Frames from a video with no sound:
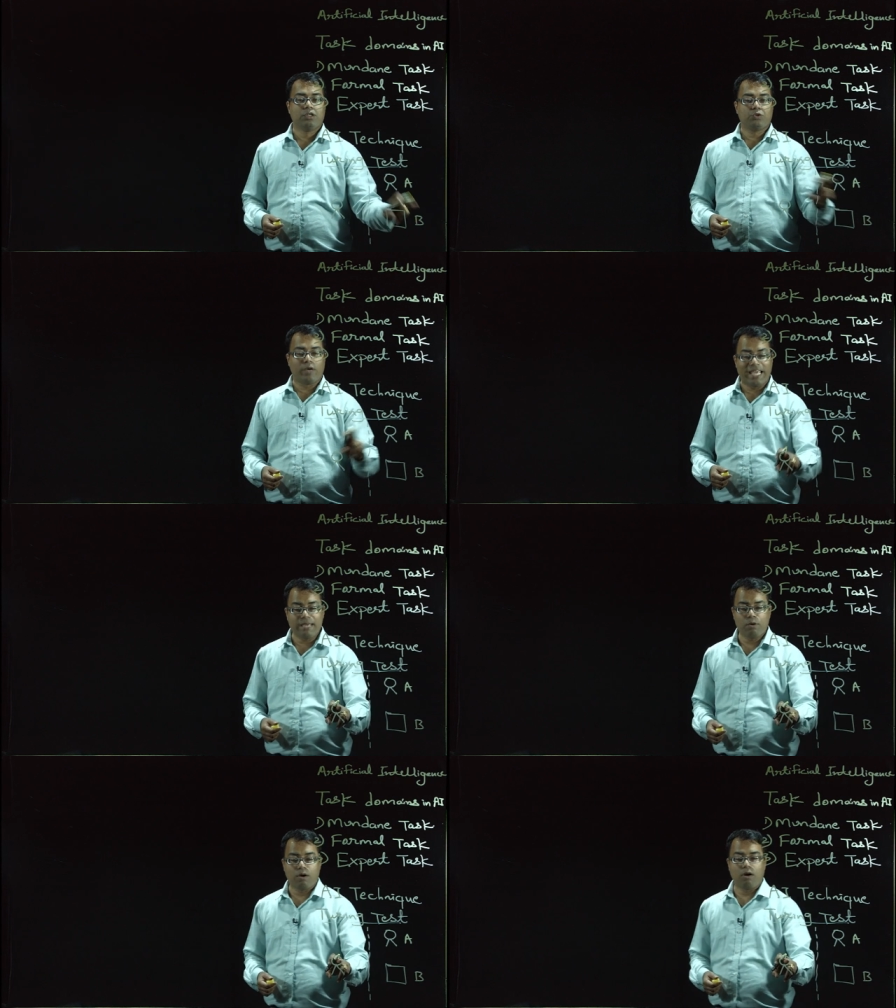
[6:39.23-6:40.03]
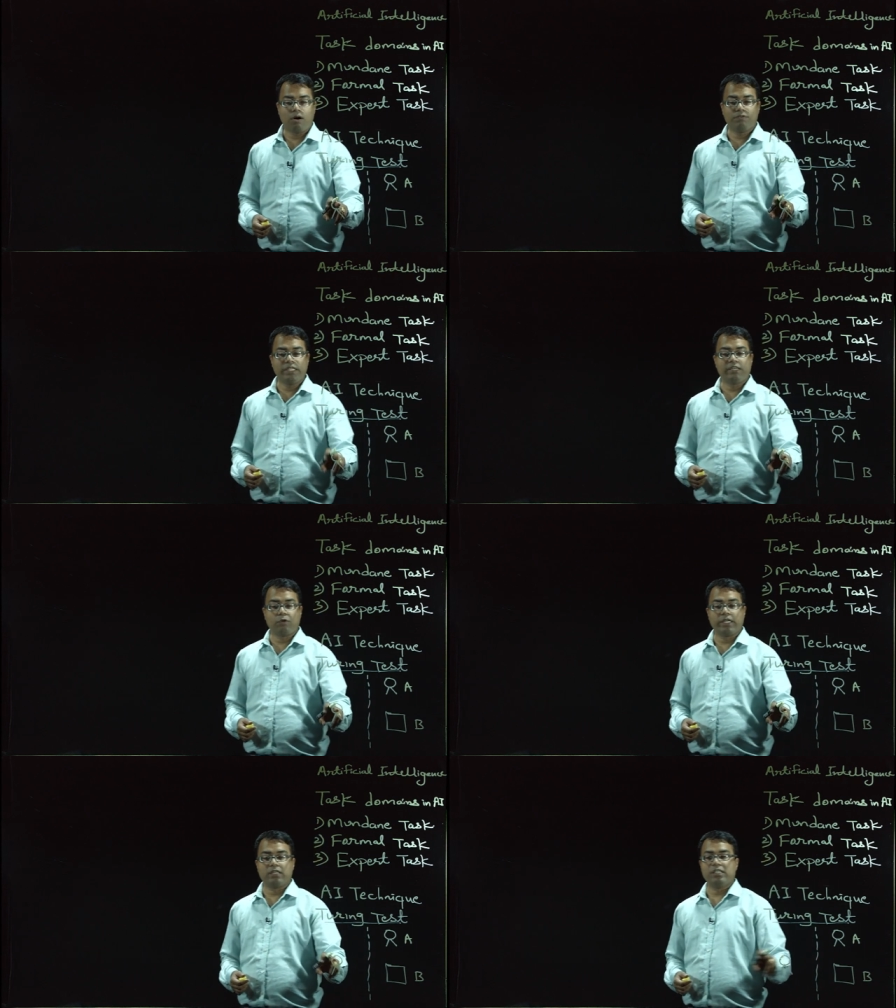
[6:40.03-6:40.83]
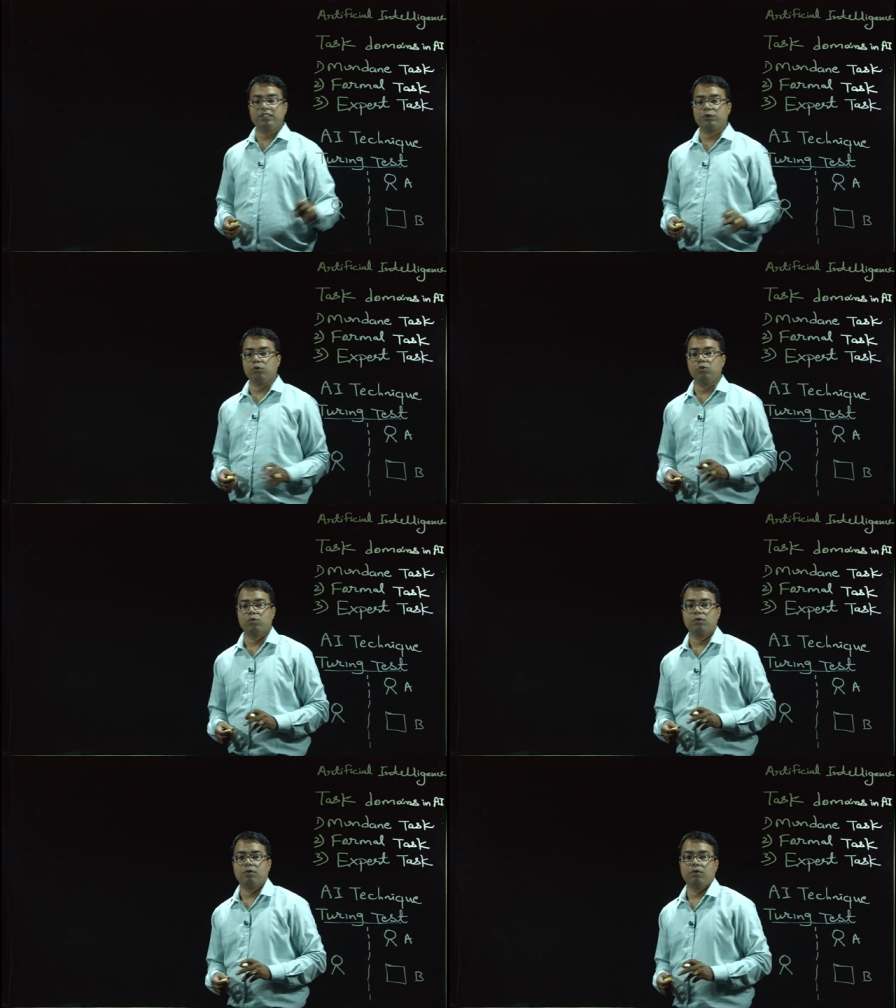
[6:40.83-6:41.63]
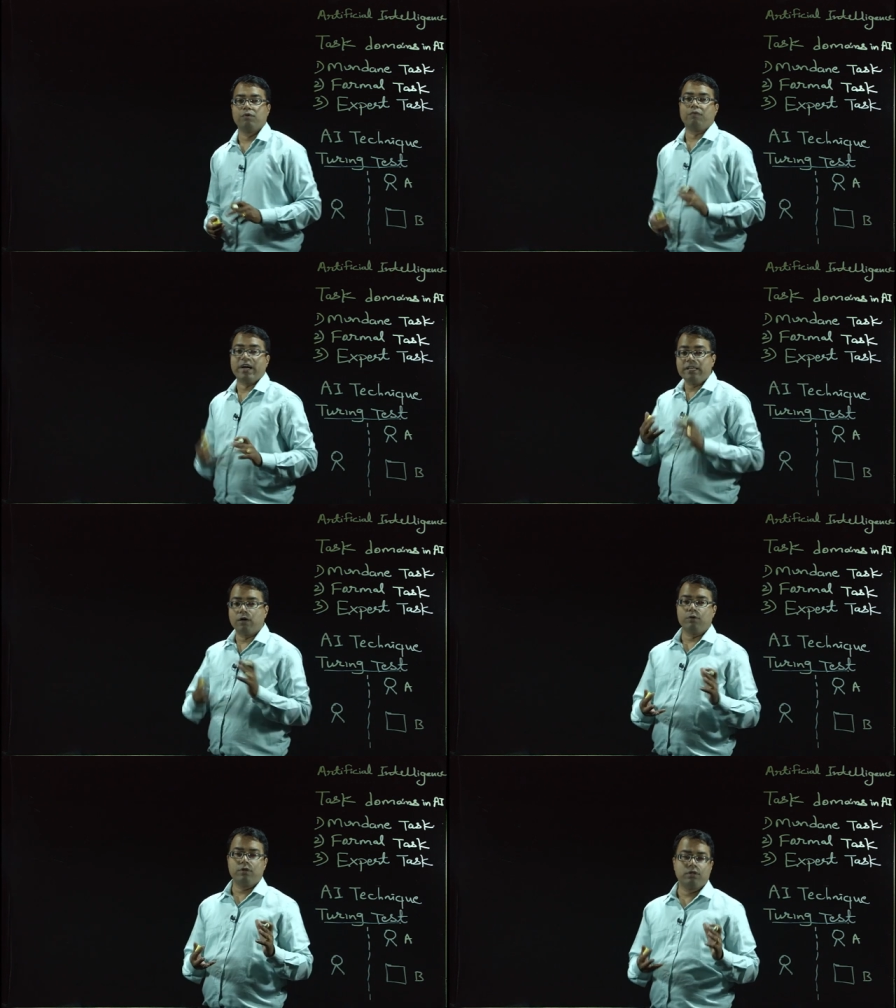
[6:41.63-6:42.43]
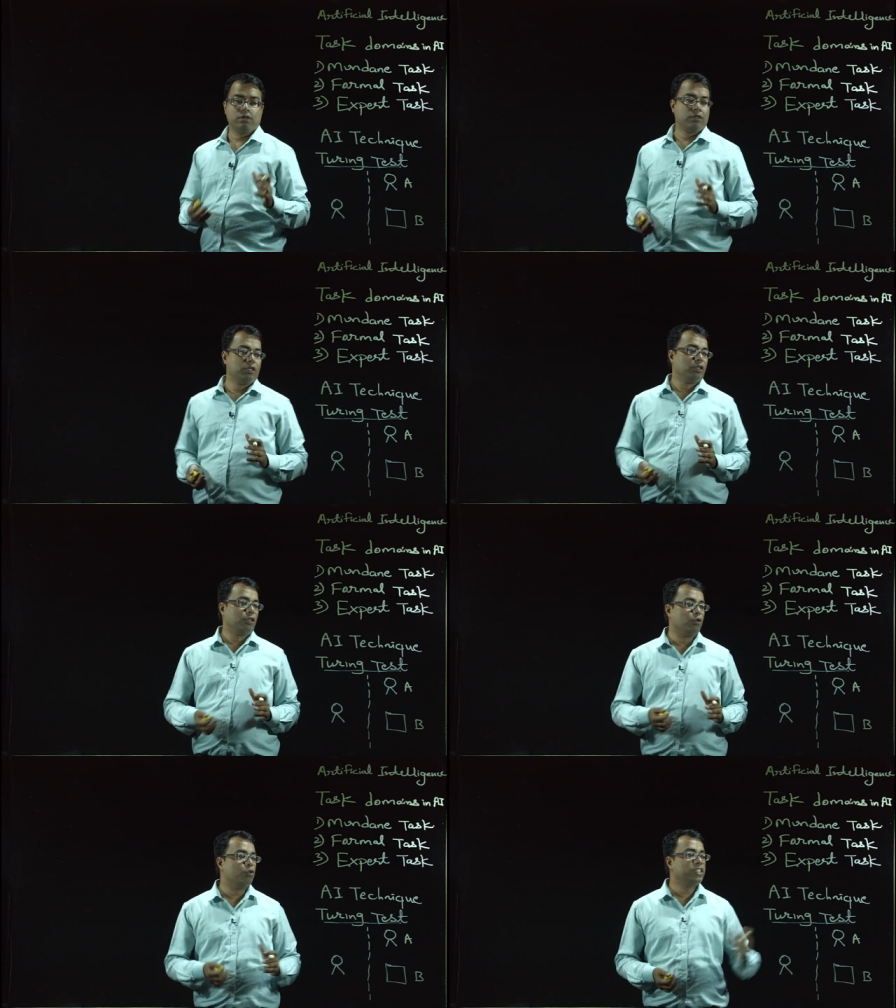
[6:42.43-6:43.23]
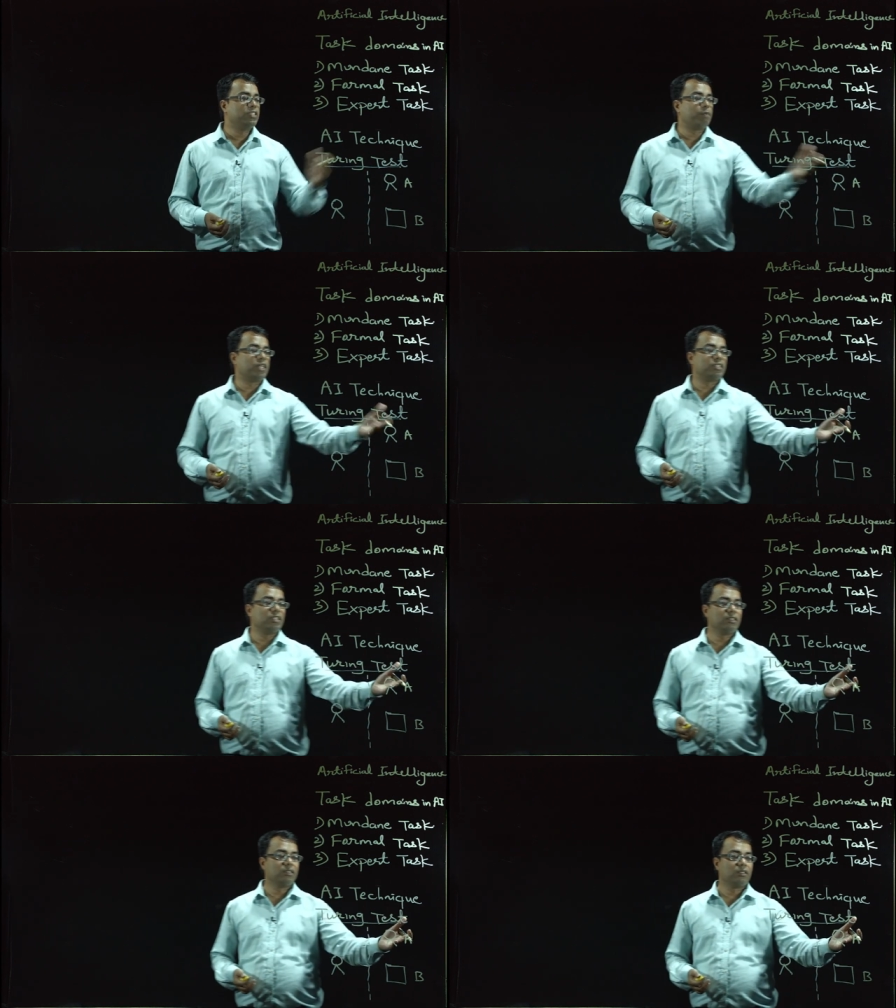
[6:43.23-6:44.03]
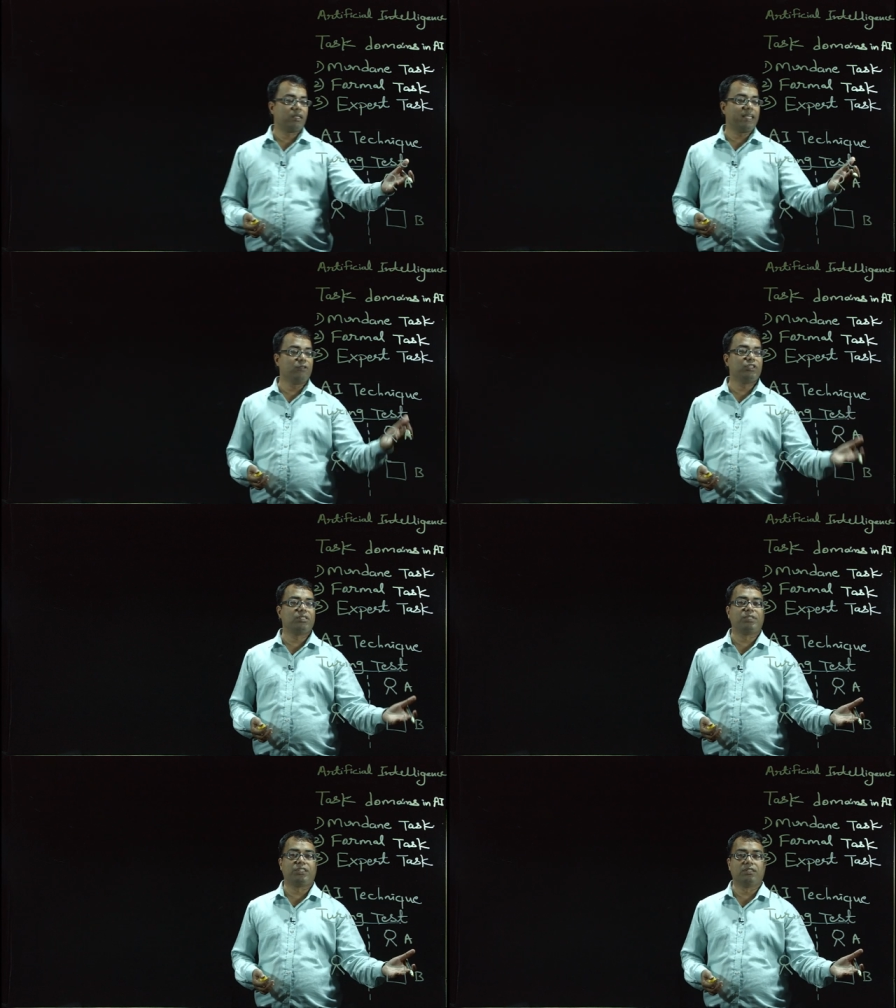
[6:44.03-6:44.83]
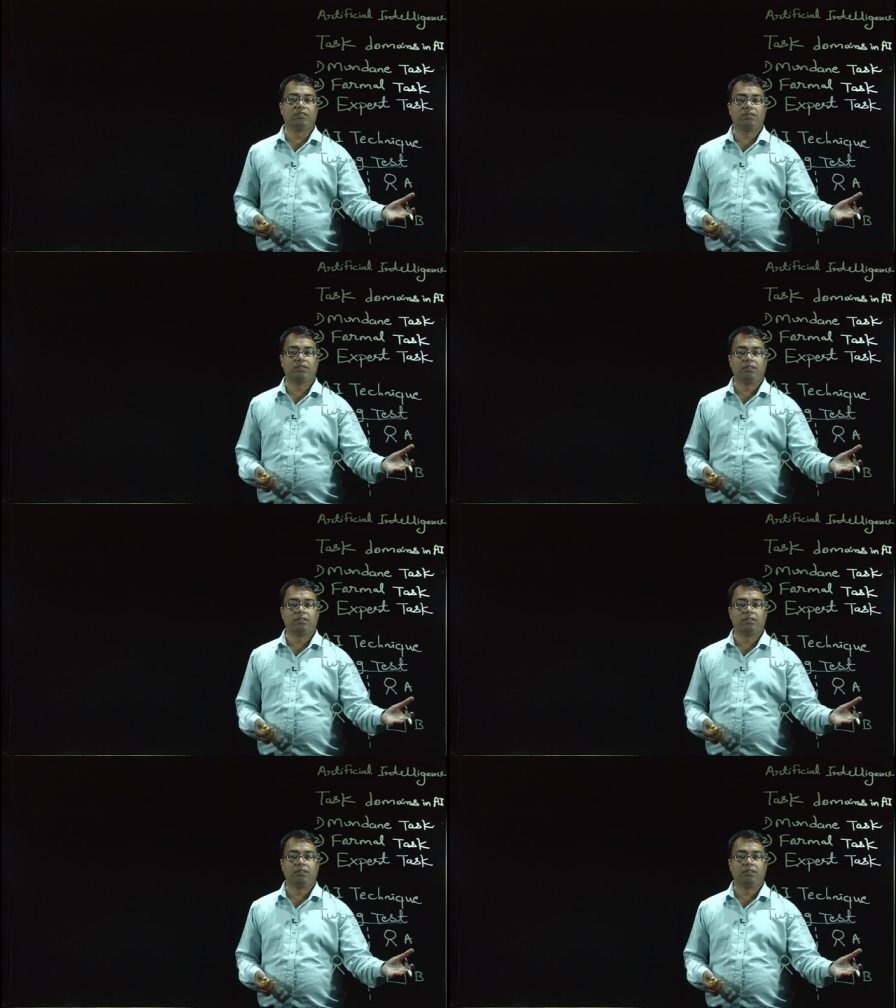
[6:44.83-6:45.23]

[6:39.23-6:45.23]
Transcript: So, aim of the interrogator is to find out who is the person and who is the machine.